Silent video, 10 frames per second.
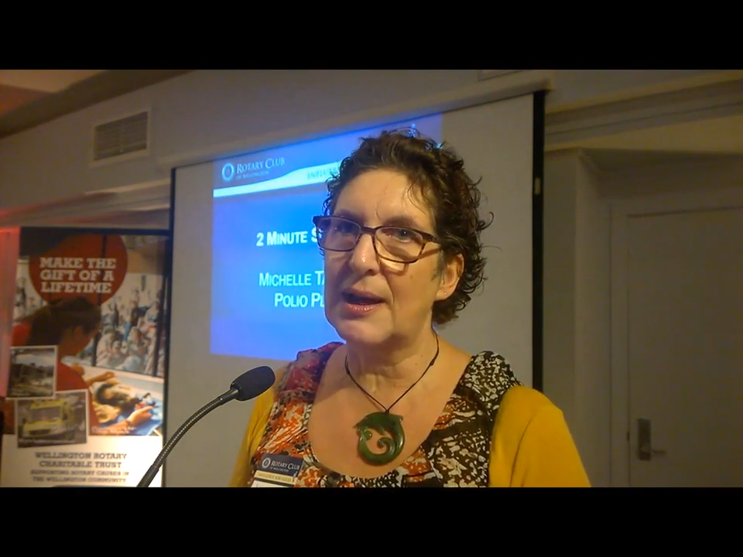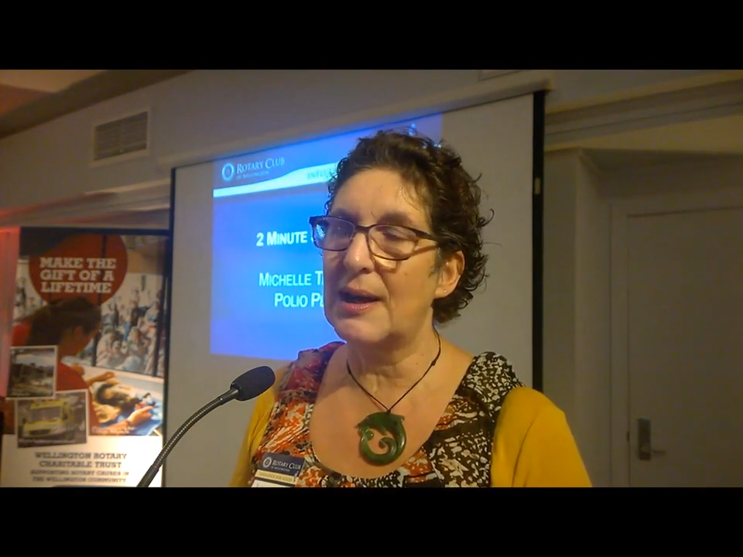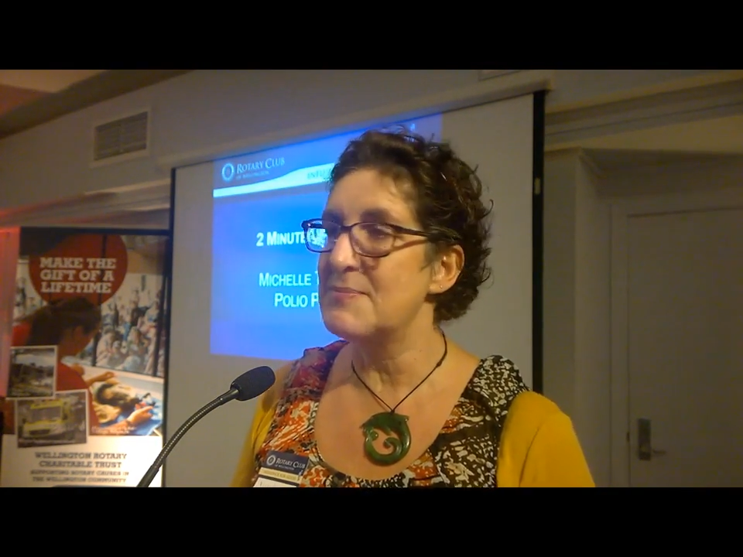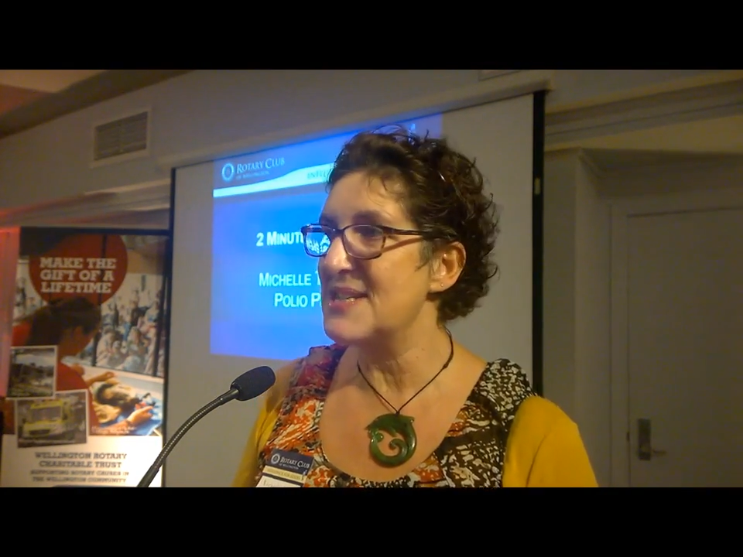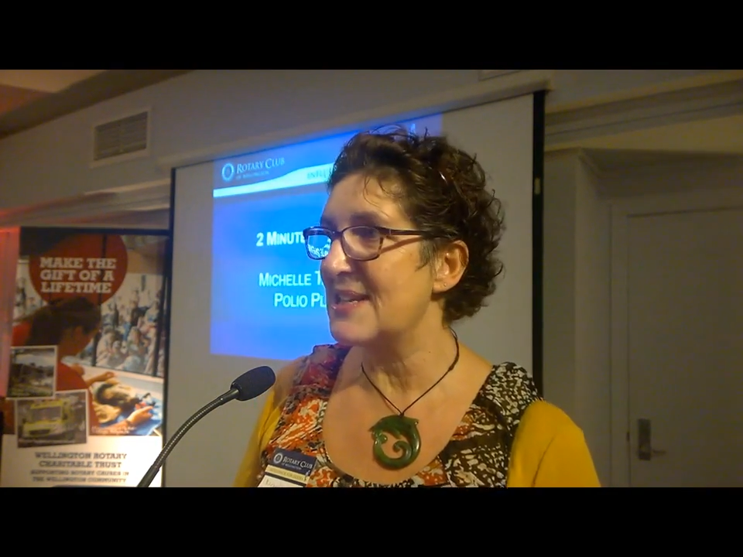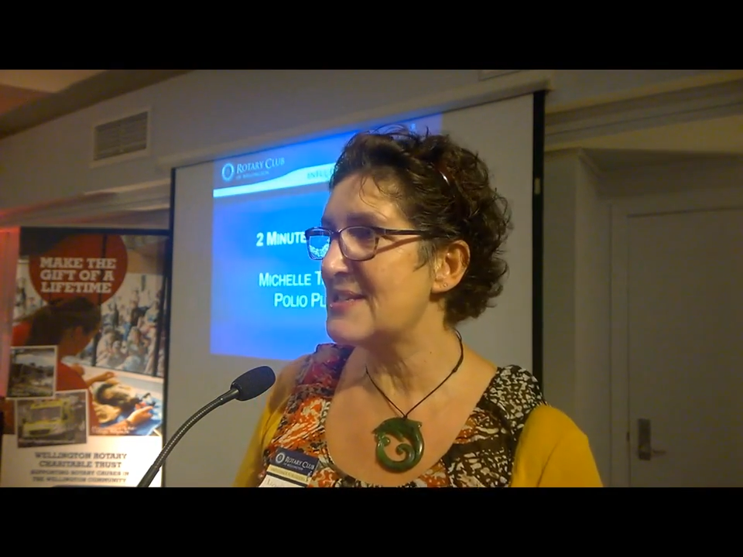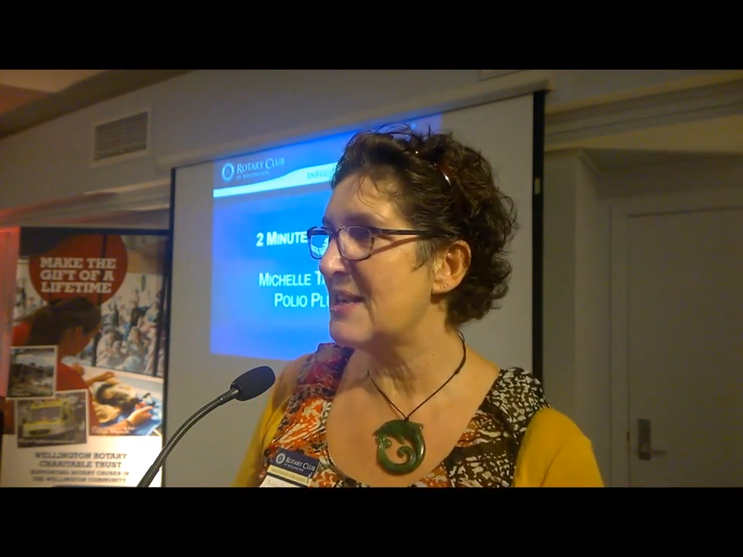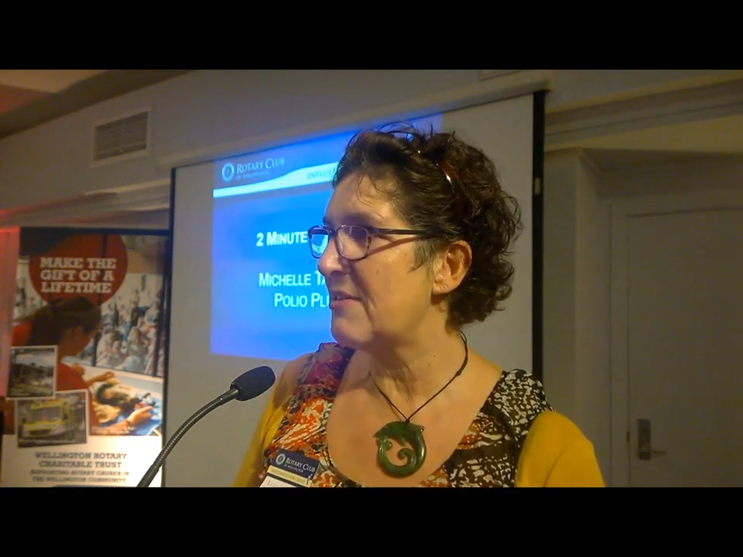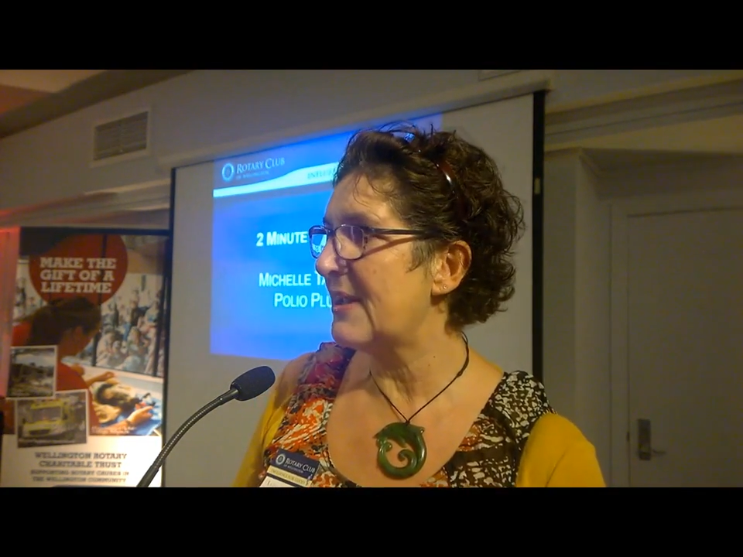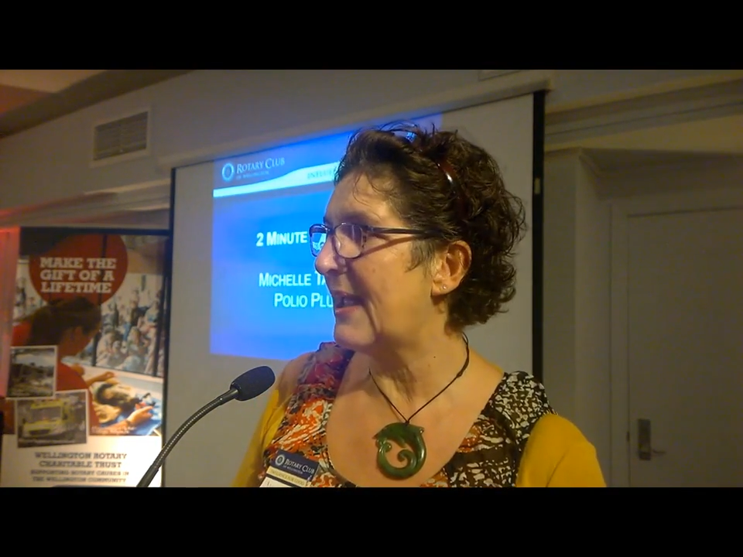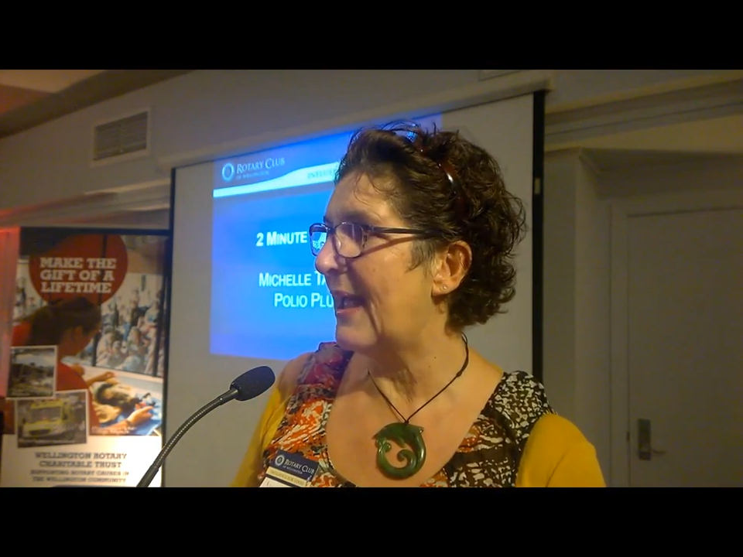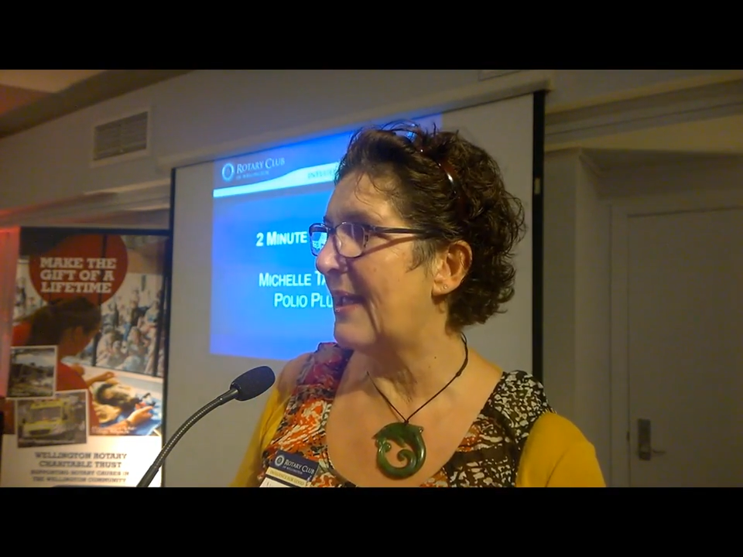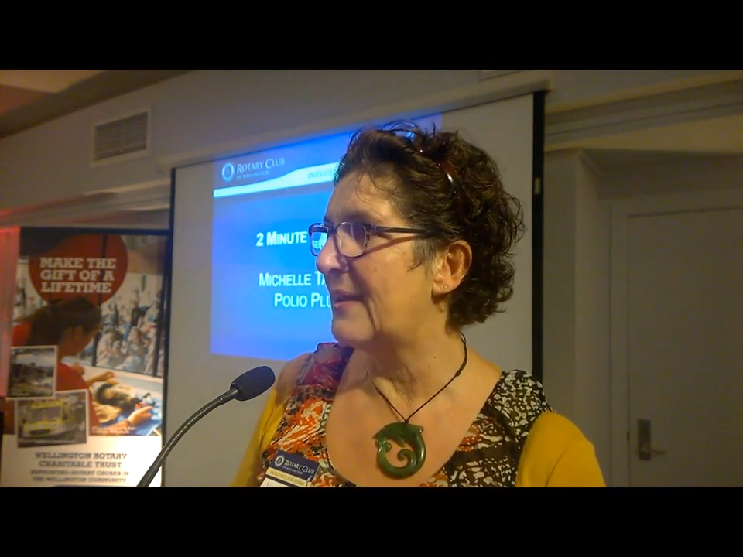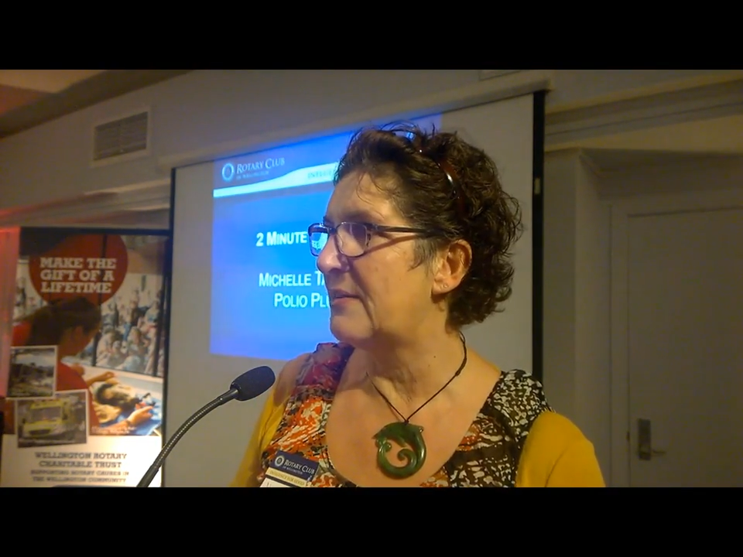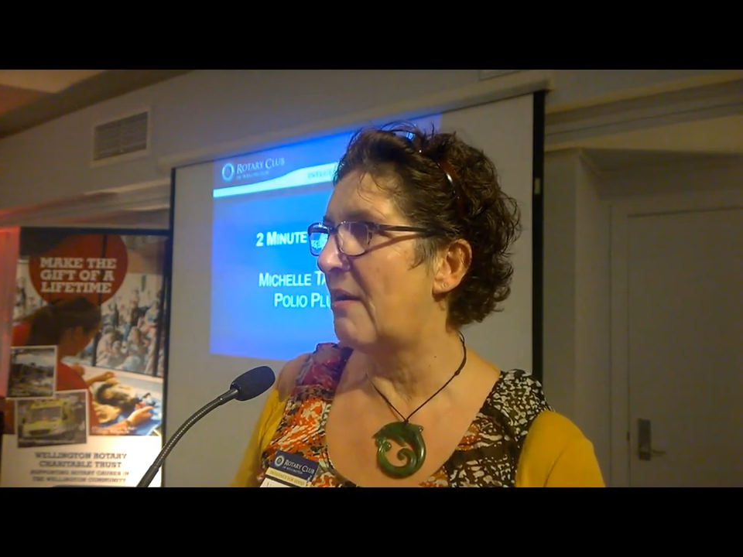club secretary,
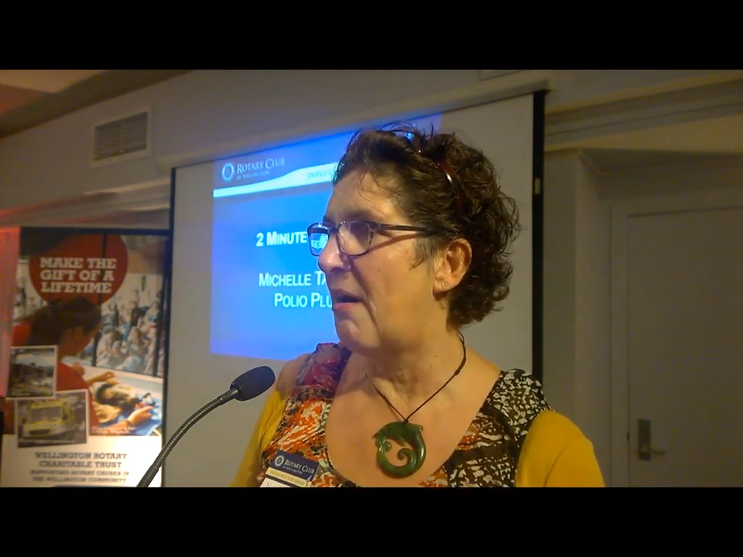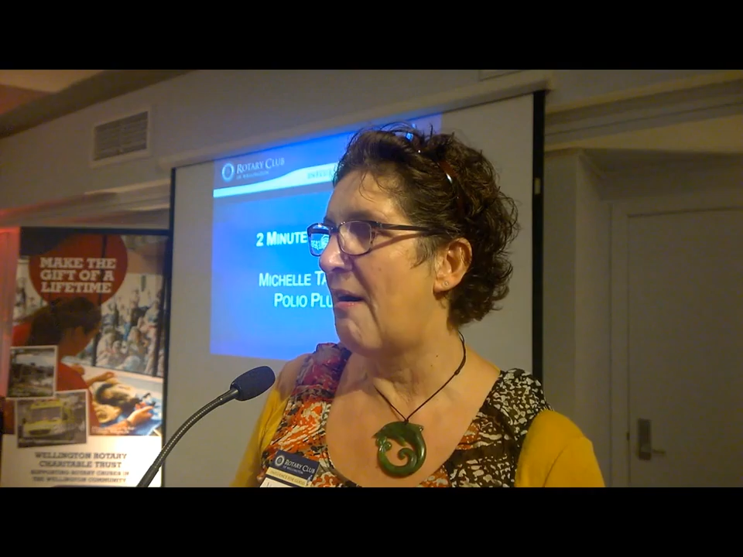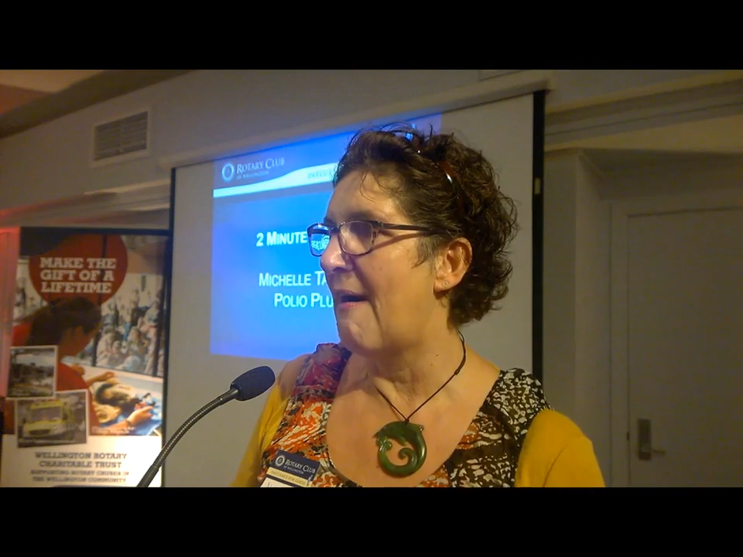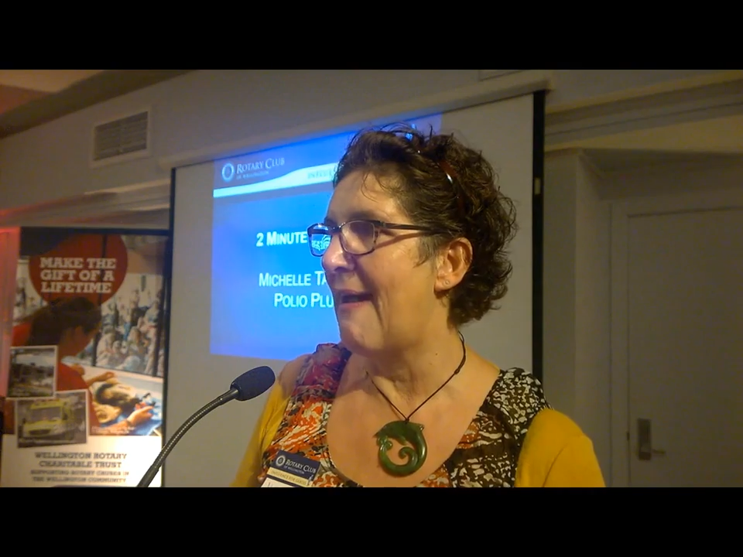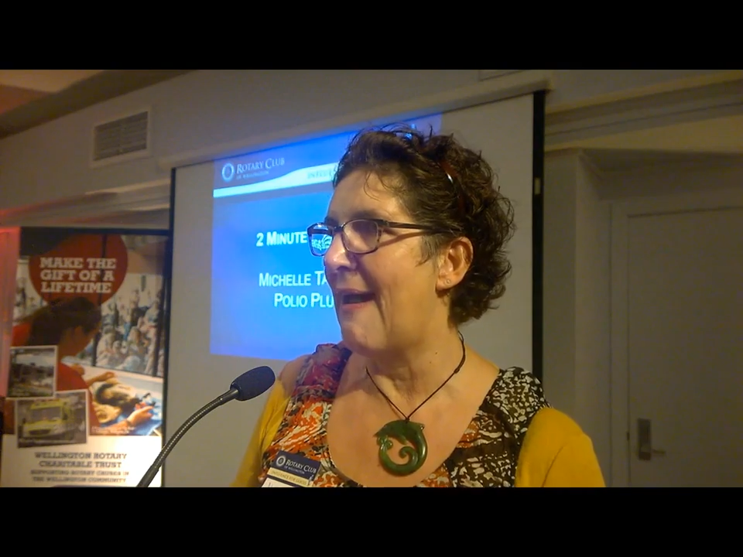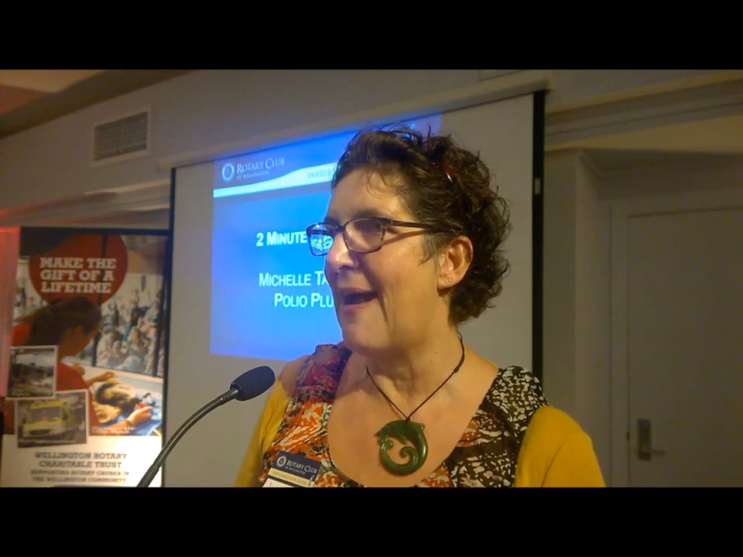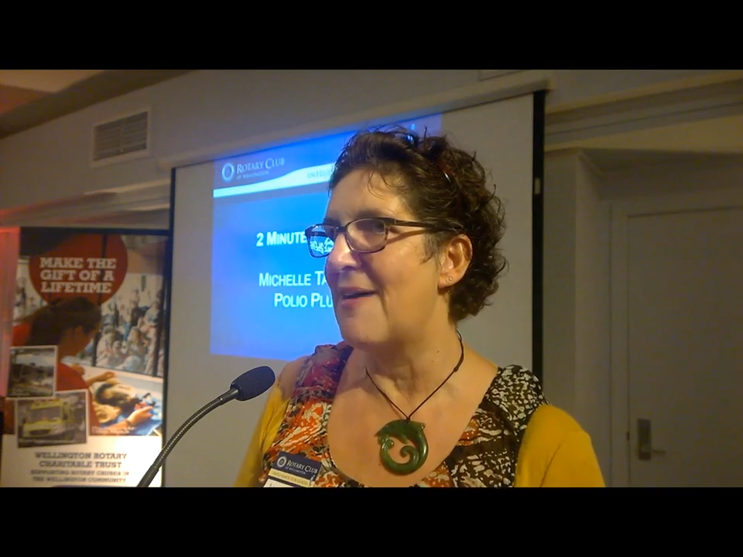and I